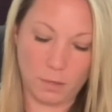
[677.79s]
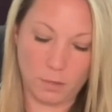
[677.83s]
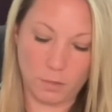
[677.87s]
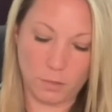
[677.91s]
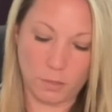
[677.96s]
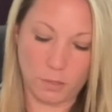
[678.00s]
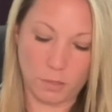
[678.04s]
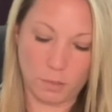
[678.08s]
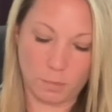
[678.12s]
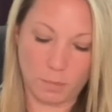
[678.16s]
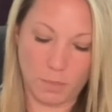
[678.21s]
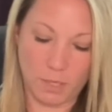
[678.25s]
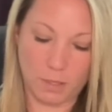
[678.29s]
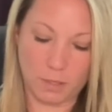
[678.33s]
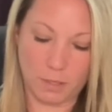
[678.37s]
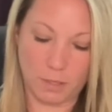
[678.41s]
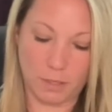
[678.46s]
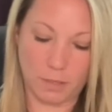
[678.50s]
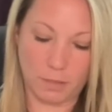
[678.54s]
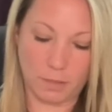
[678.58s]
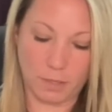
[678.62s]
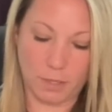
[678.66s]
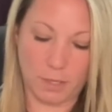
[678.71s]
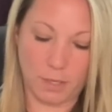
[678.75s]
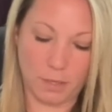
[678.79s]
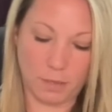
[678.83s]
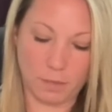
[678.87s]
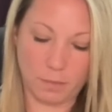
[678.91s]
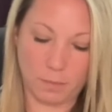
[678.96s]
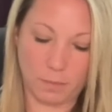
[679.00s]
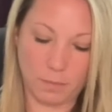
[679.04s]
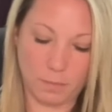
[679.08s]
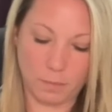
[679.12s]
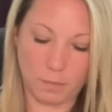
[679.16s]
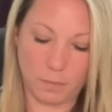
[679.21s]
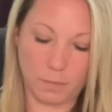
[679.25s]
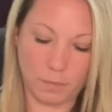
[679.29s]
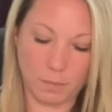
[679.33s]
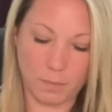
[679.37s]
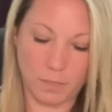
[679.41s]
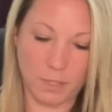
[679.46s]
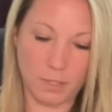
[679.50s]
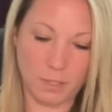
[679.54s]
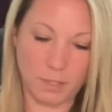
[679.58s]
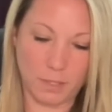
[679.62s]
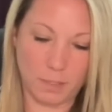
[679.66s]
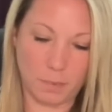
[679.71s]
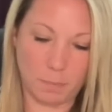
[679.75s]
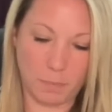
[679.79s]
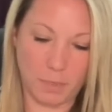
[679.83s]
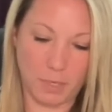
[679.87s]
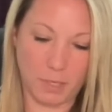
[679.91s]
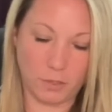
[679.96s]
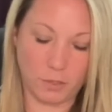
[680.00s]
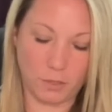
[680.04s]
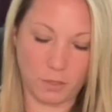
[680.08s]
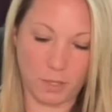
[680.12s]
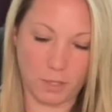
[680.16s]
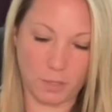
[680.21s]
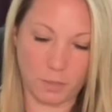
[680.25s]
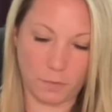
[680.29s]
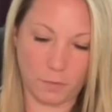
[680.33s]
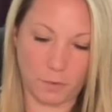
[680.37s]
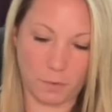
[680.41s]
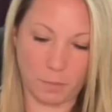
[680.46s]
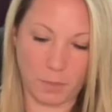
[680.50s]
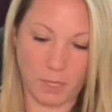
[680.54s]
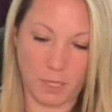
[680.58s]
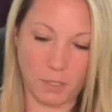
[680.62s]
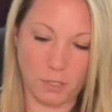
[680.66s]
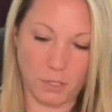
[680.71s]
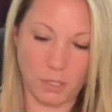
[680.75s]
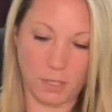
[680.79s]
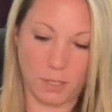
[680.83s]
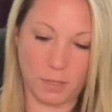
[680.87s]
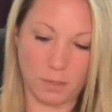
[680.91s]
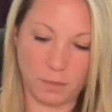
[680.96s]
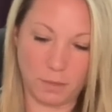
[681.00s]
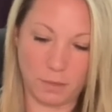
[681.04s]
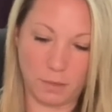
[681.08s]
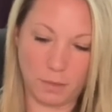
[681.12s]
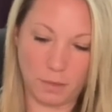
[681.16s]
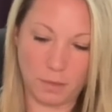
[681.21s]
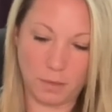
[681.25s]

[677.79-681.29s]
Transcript: Show me clearly. What is this big transformation?